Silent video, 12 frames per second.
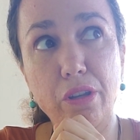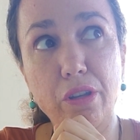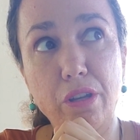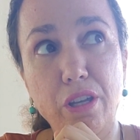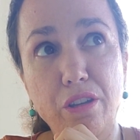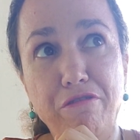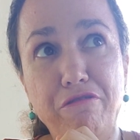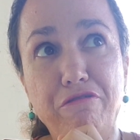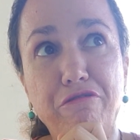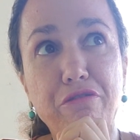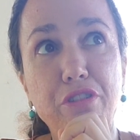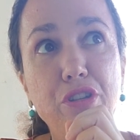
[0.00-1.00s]

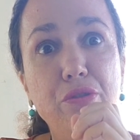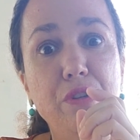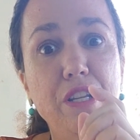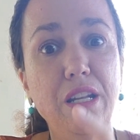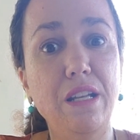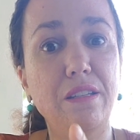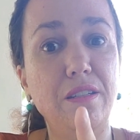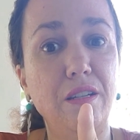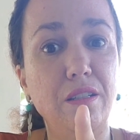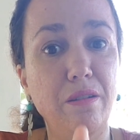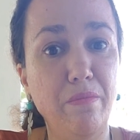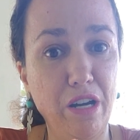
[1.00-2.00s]
If you needed
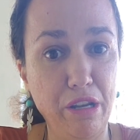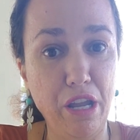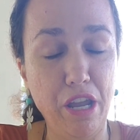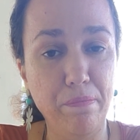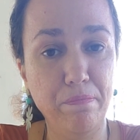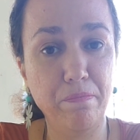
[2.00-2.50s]
the money